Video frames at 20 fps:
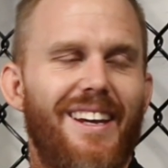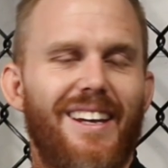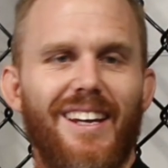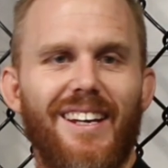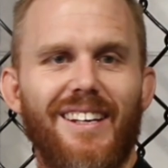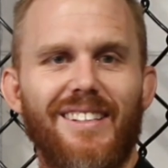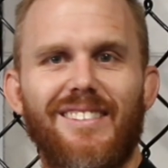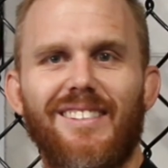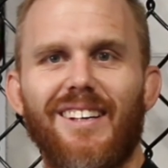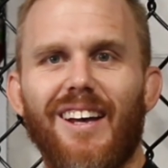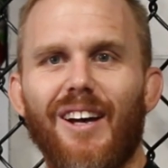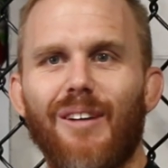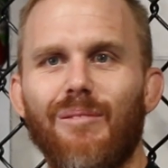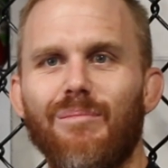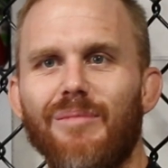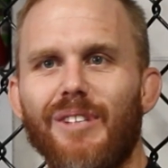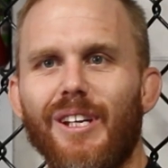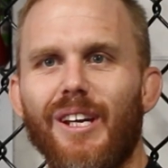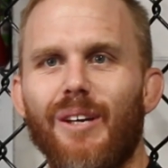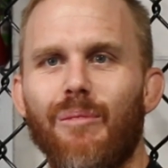It's a
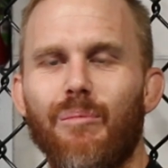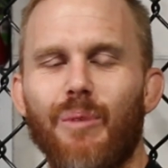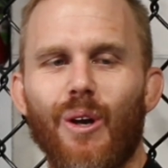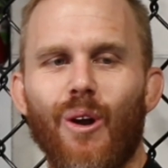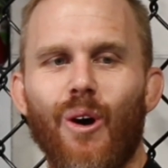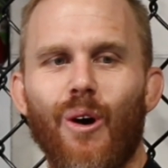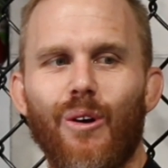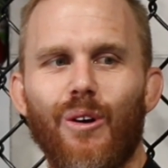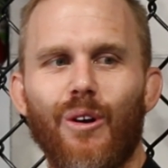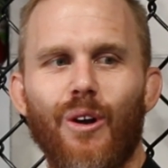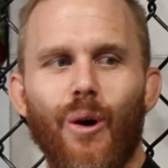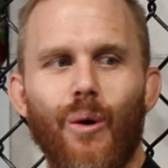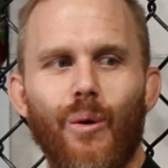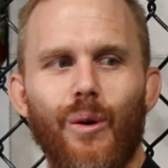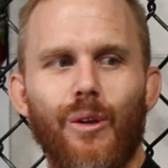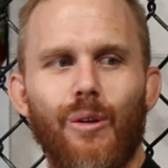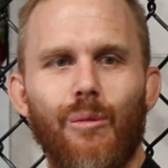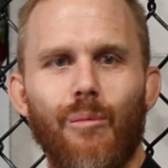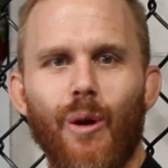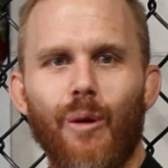bit hot and cold at
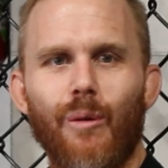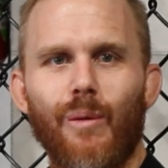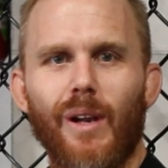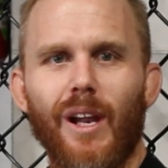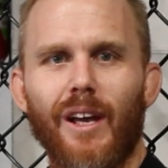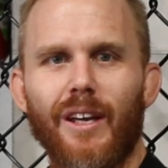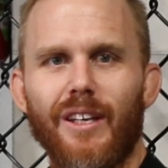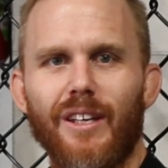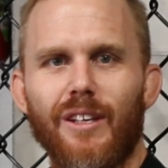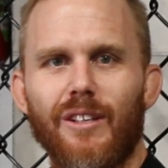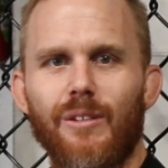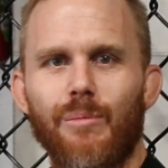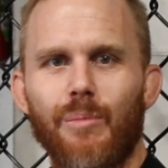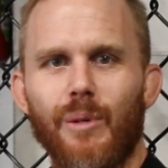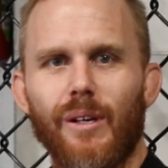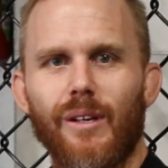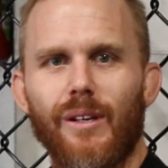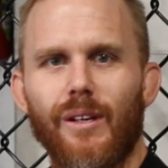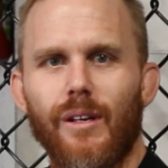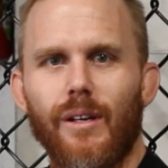the moment. Lucky it's
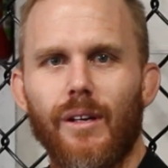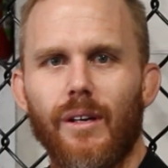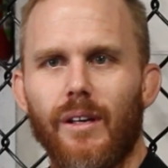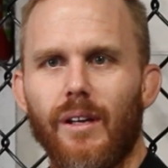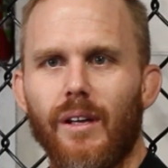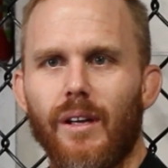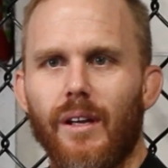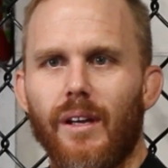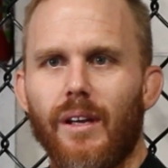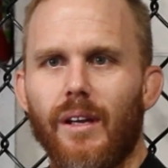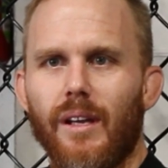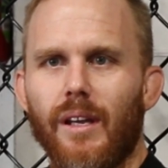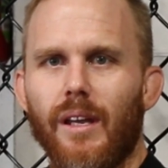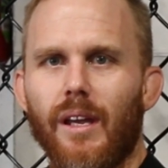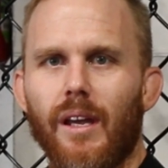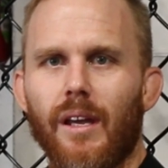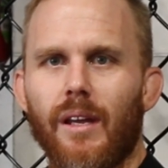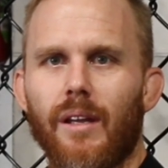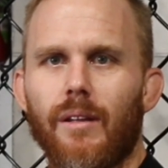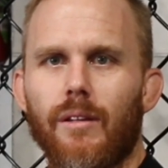
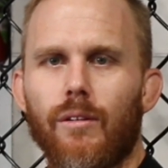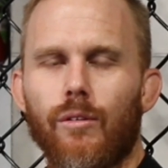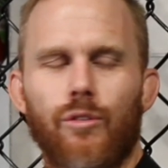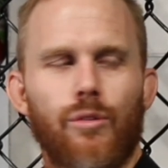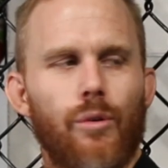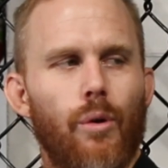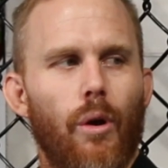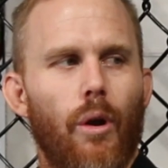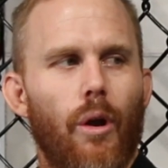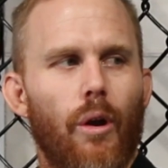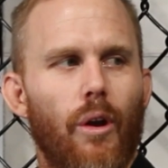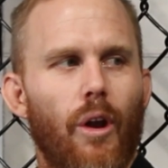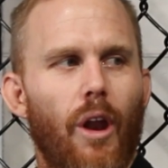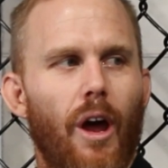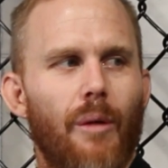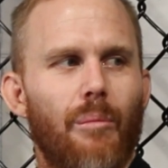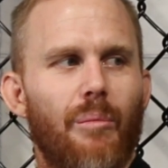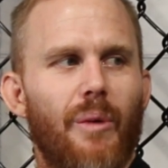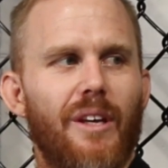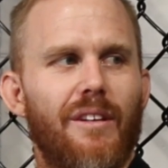it's all
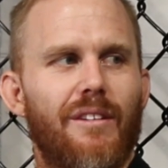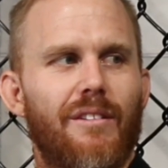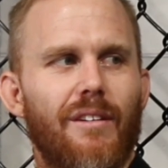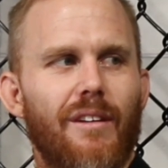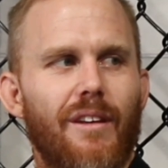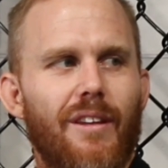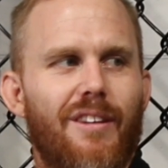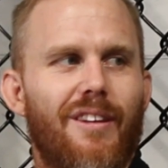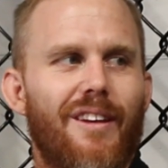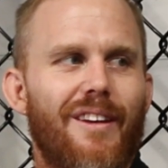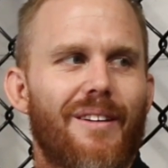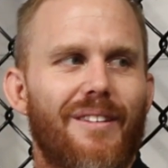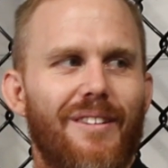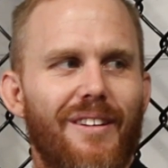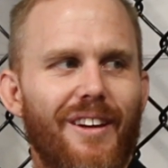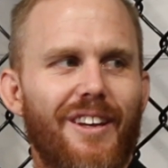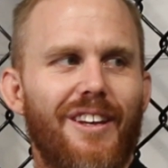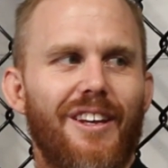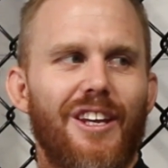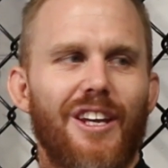online based. So you
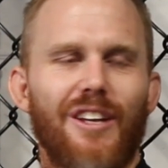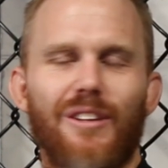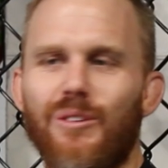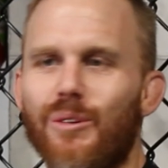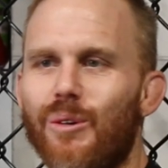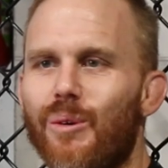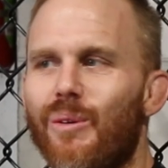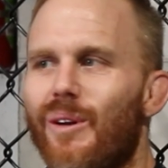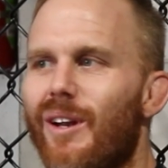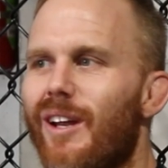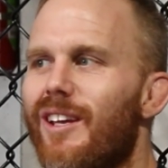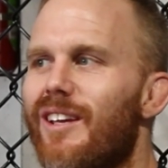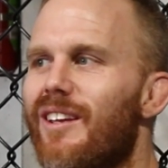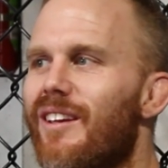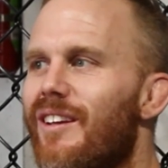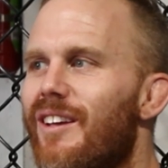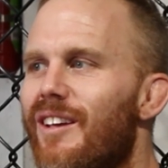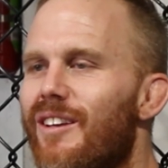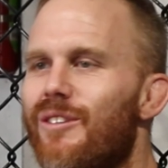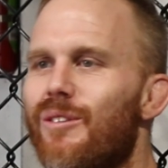can get to it when I
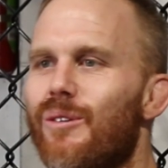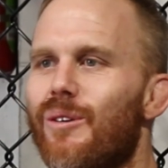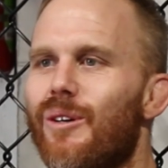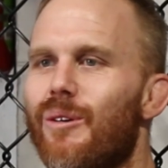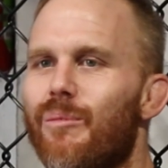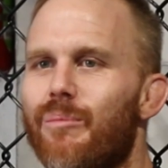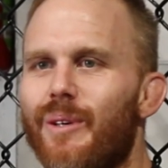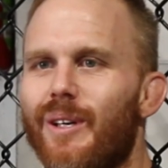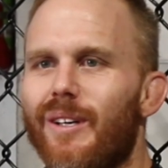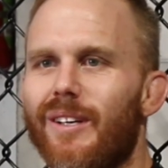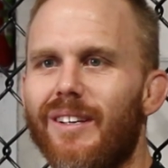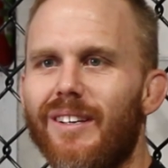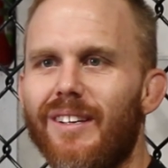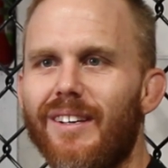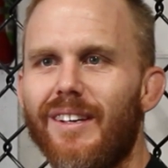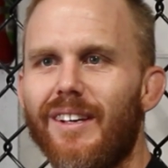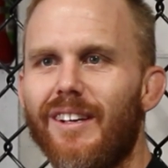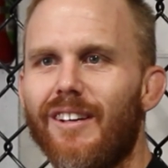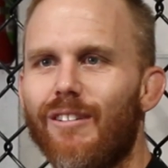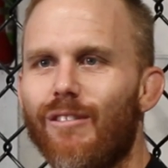get to it. But
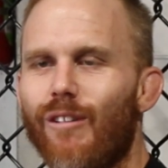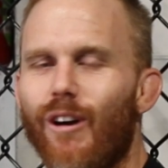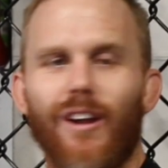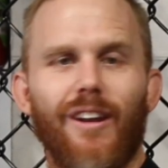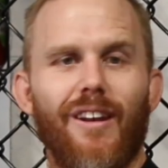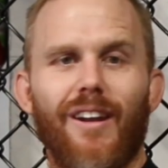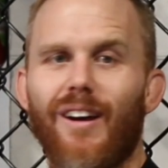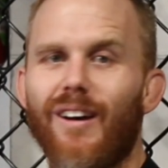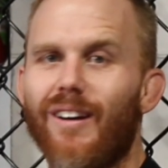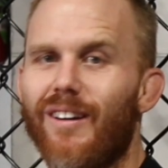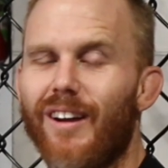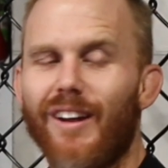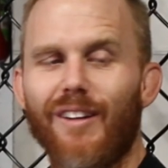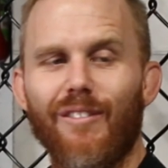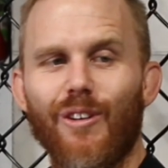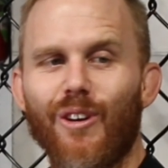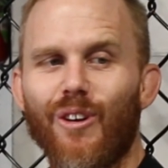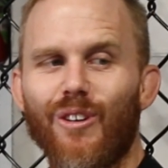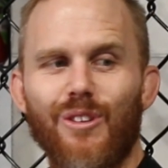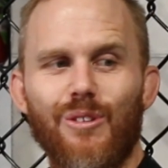right now I
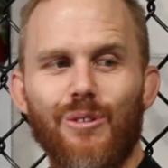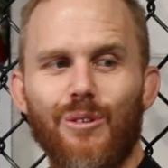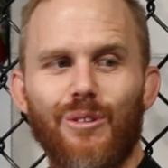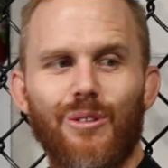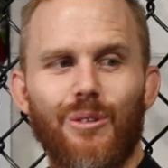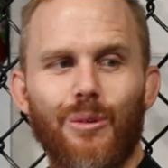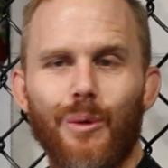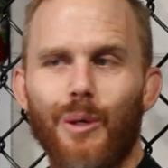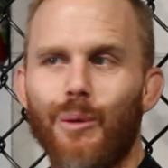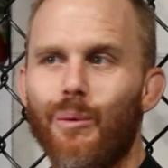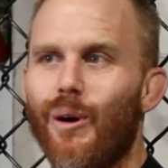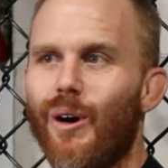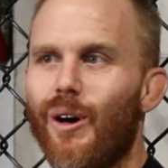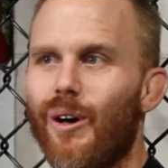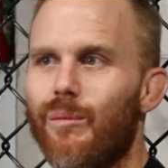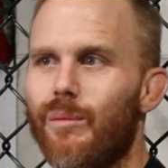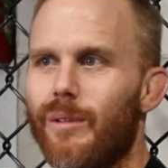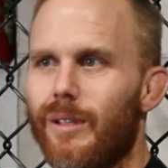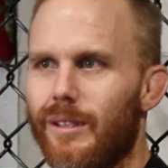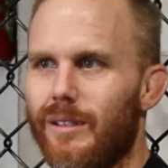haven't got to it in a wee while.
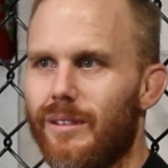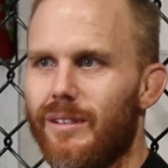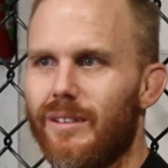But